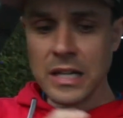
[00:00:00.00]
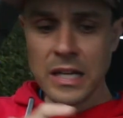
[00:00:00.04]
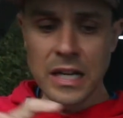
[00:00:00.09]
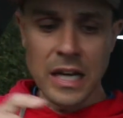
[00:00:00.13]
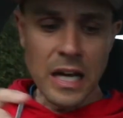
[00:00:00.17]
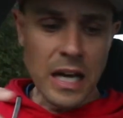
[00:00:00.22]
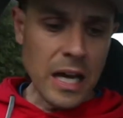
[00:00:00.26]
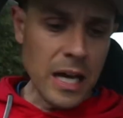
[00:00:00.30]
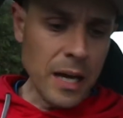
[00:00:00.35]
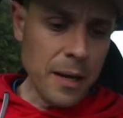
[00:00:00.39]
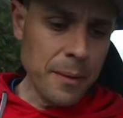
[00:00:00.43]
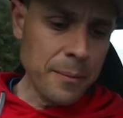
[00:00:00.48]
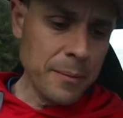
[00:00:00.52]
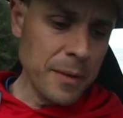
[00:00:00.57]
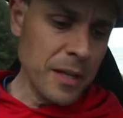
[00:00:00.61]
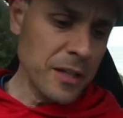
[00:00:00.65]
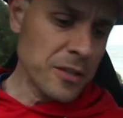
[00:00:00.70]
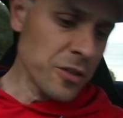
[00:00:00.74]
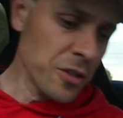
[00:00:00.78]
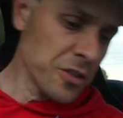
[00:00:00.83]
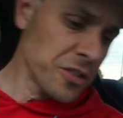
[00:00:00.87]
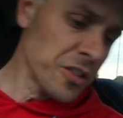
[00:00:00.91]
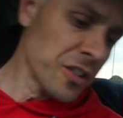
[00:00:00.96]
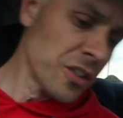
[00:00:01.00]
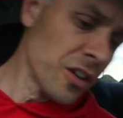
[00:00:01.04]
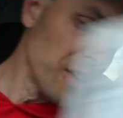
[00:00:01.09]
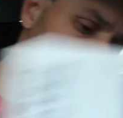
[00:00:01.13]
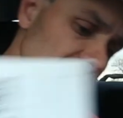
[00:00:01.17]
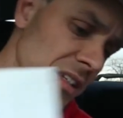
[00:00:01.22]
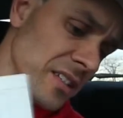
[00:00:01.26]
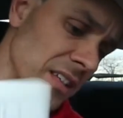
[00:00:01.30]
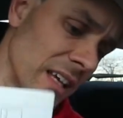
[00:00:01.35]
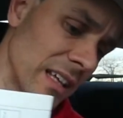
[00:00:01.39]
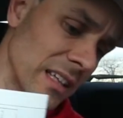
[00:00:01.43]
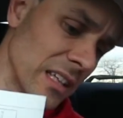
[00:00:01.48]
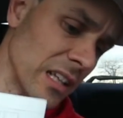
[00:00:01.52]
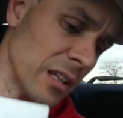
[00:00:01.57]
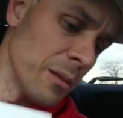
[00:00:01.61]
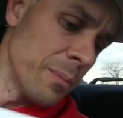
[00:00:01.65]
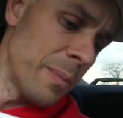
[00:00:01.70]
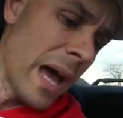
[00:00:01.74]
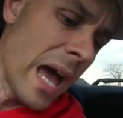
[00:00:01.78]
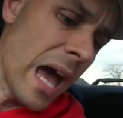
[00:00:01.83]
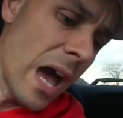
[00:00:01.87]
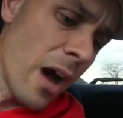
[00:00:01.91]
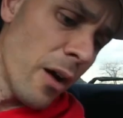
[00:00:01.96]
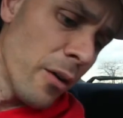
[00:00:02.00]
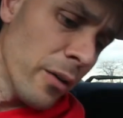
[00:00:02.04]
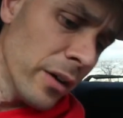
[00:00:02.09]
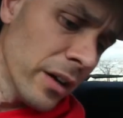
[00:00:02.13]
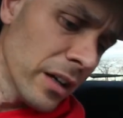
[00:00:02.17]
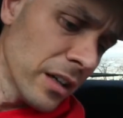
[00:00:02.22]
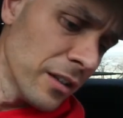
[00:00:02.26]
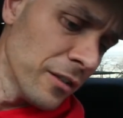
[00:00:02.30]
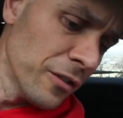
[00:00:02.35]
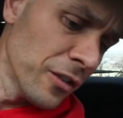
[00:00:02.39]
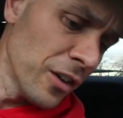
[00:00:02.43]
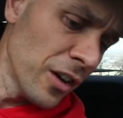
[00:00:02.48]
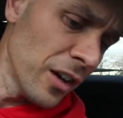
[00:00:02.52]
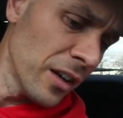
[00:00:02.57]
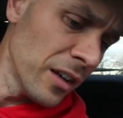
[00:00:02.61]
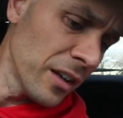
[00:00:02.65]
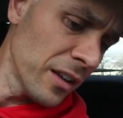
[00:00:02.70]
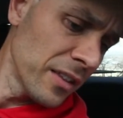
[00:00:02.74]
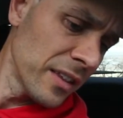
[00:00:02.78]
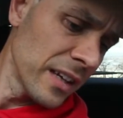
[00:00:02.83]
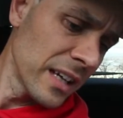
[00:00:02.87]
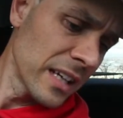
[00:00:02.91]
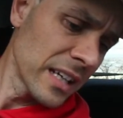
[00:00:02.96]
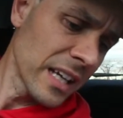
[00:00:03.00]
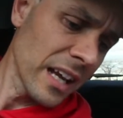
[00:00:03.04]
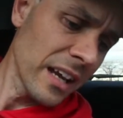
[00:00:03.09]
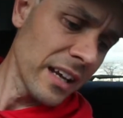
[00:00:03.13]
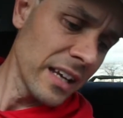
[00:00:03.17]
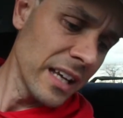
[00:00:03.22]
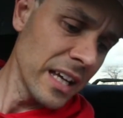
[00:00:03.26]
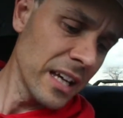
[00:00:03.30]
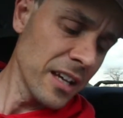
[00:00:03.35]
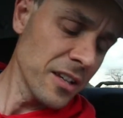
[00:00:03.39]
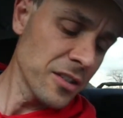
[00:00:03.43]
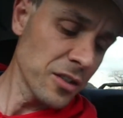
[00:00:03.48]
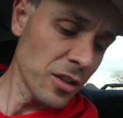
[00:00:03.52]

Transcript: It's also got this like little power converter thing down here,